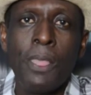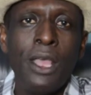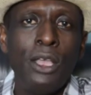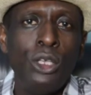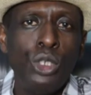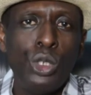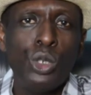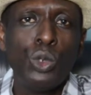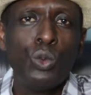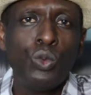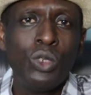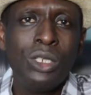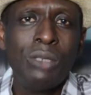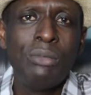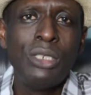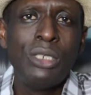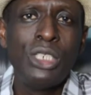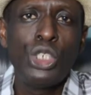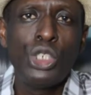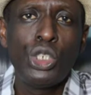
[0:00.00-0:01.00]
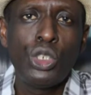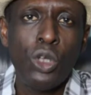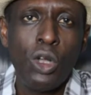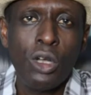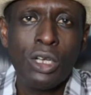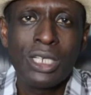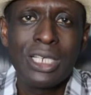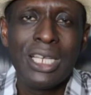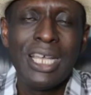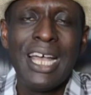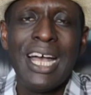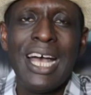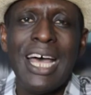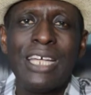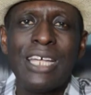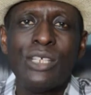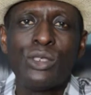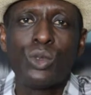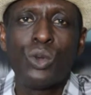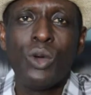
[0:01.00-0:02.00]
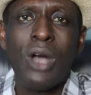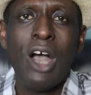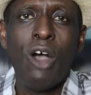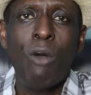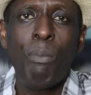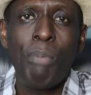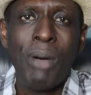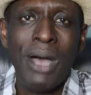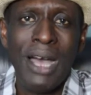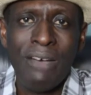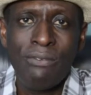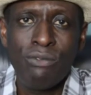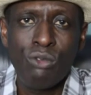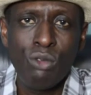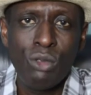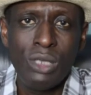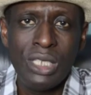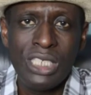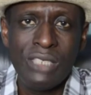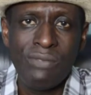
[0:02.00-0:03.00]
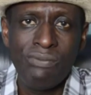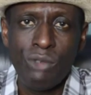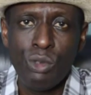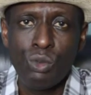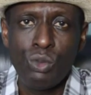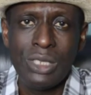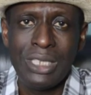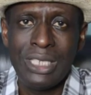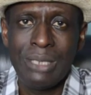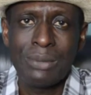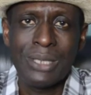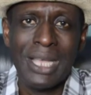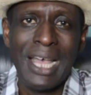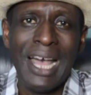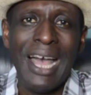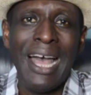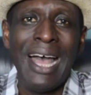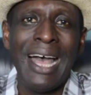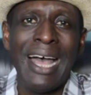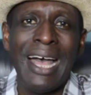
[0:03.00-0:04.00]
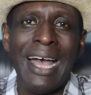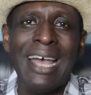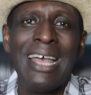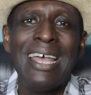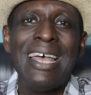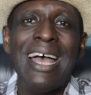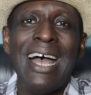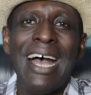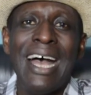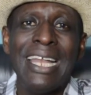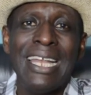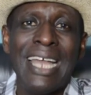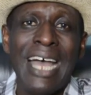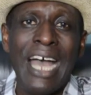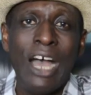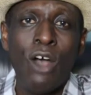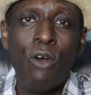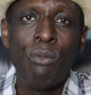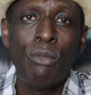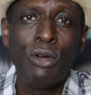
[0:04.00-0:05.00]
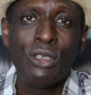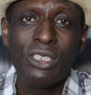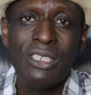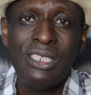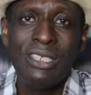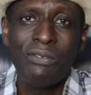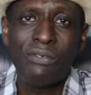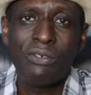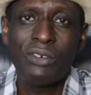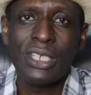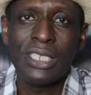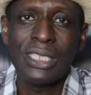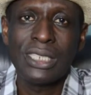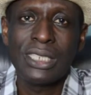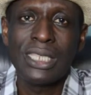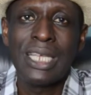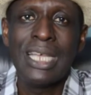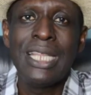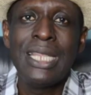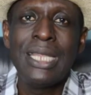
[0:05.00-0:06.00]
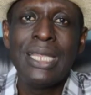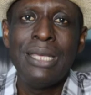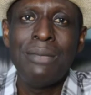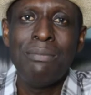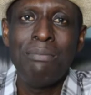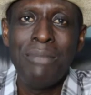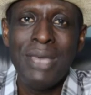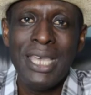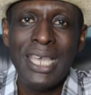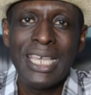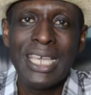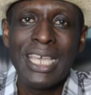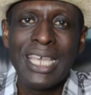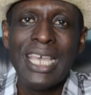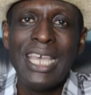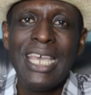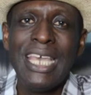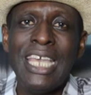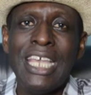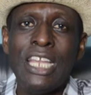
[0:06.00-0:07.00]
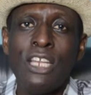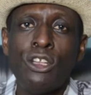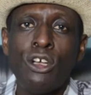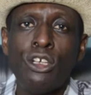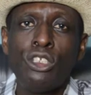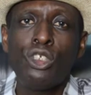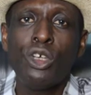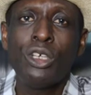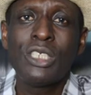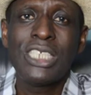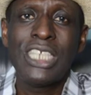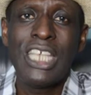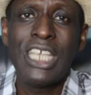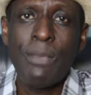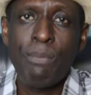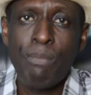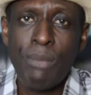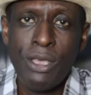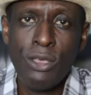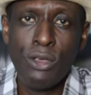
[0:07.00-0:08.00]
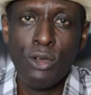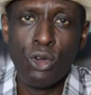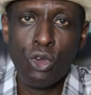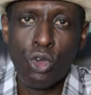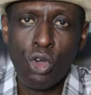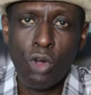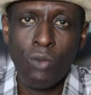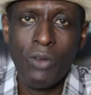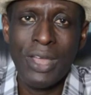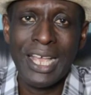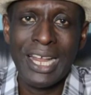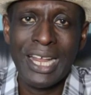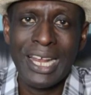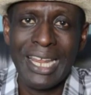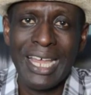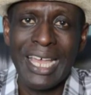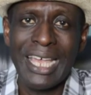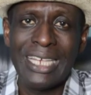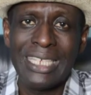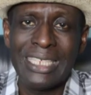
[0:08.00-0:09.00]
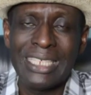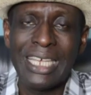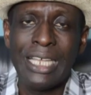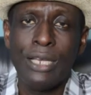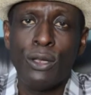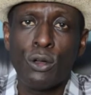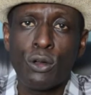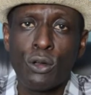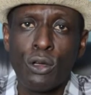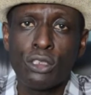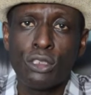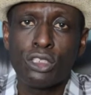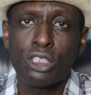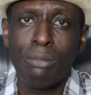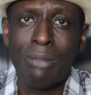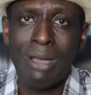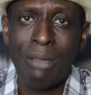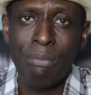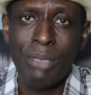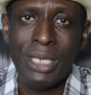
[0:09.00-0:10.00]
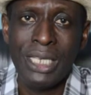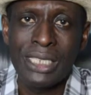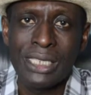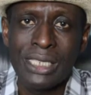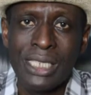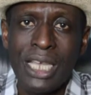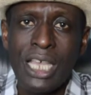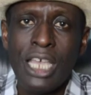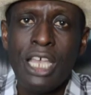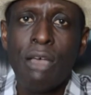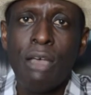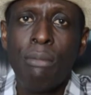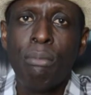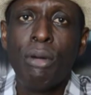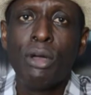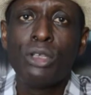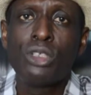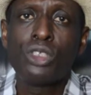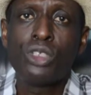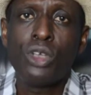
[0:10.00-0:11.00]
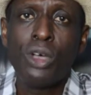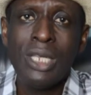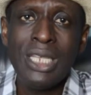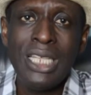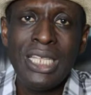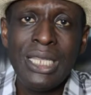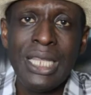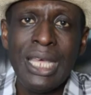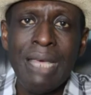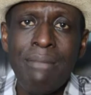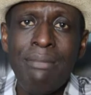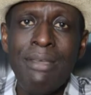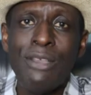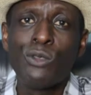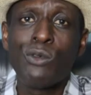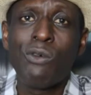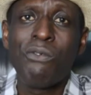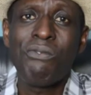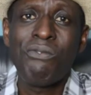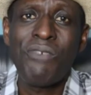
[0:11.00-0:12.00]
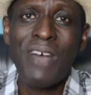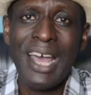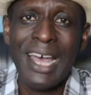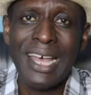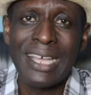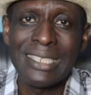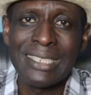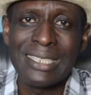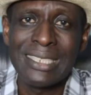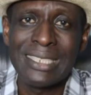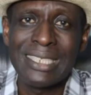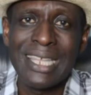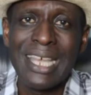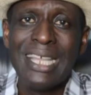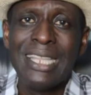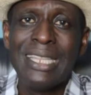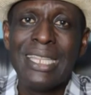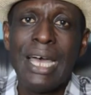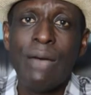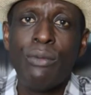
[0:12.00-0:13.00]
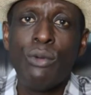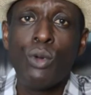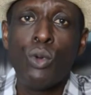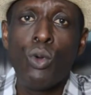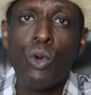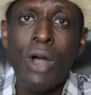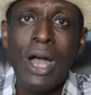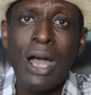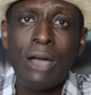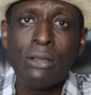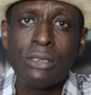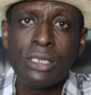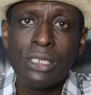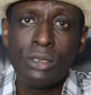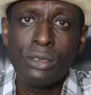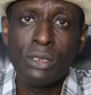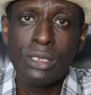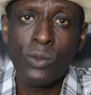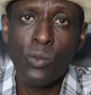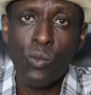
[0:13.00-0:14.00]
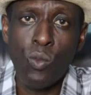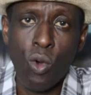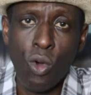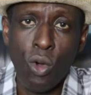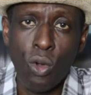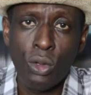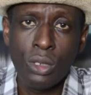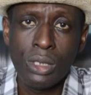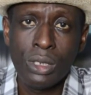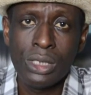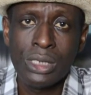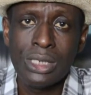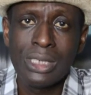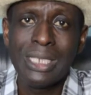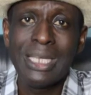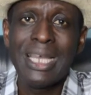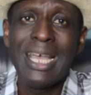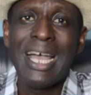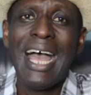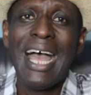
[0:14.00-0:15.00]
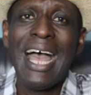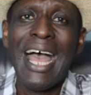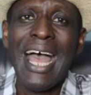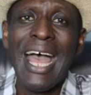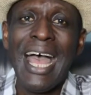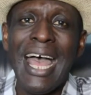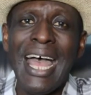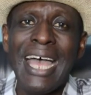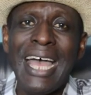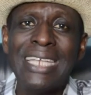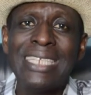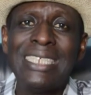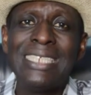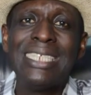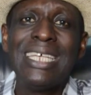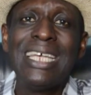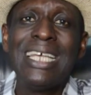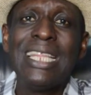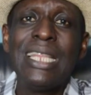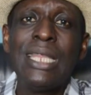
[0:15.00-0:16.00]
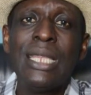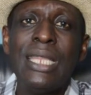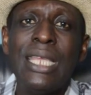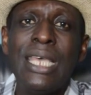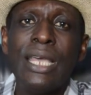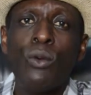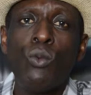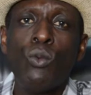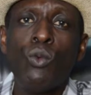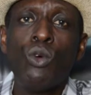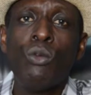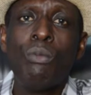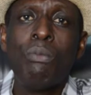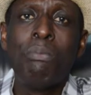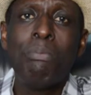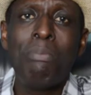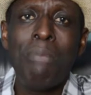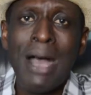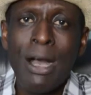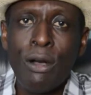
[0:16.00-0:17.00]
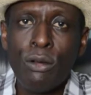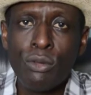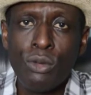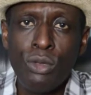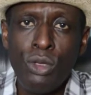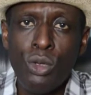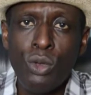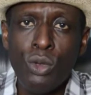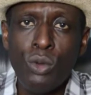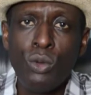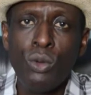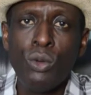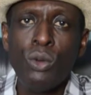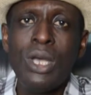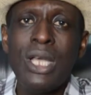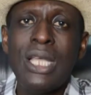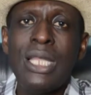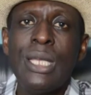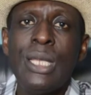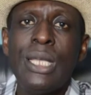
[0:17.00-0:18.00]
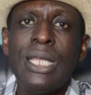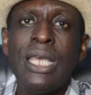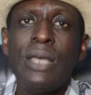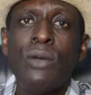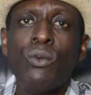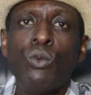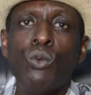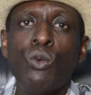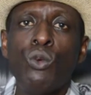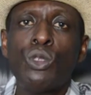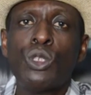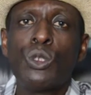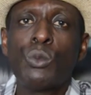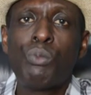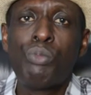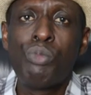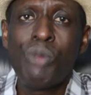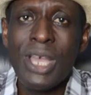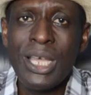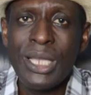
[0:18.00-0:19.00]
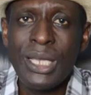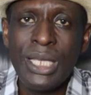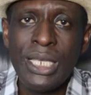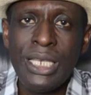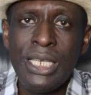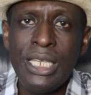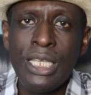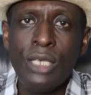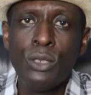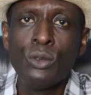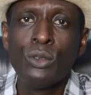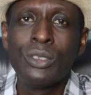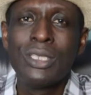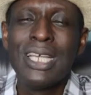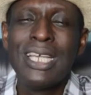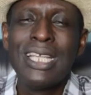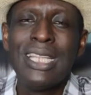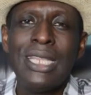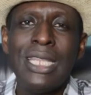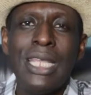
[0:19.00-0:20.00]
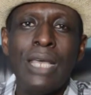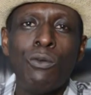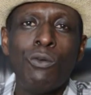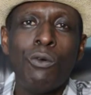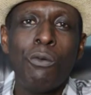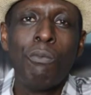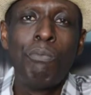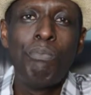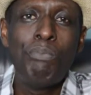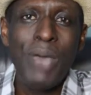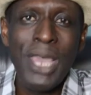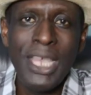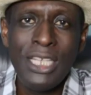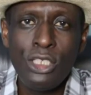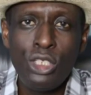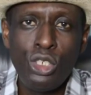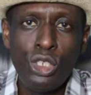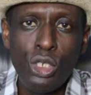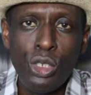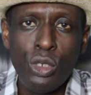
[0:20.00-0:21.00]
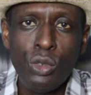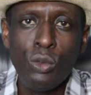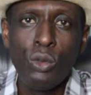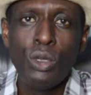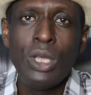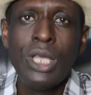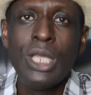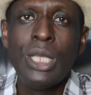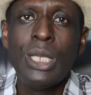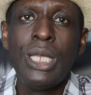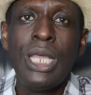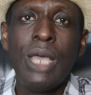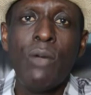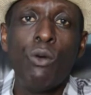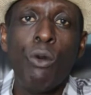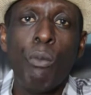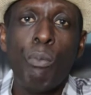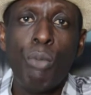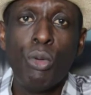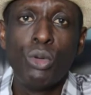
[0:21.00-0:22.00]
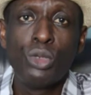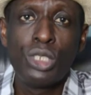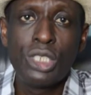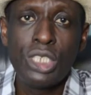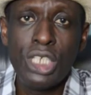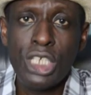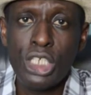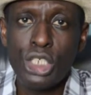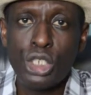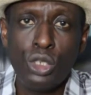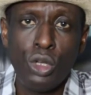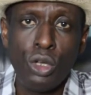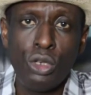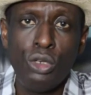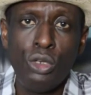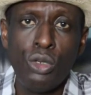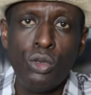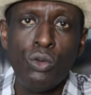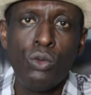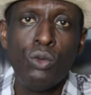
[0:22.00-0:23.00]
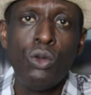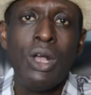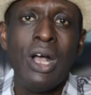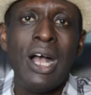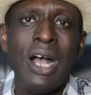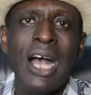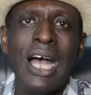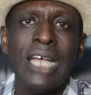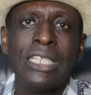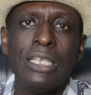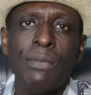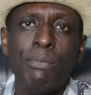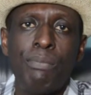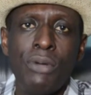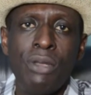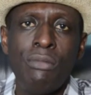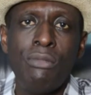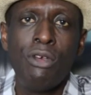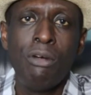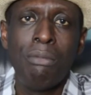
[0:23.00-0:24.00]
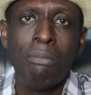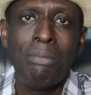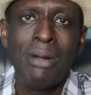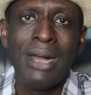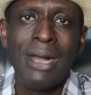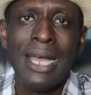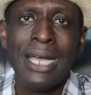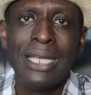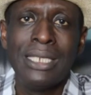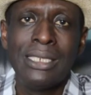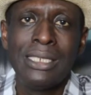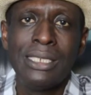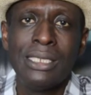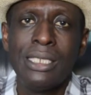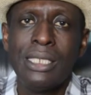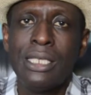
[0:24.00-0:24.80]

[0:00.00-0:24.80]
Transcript: You will be shocked as to how powerful these few tips are and how much difference they make in not just keeping your current clientele or customer base, but turning them into fans that will go out into the world and they will mouth you they will spread the news, they will paint you, they will position you as a premium brand.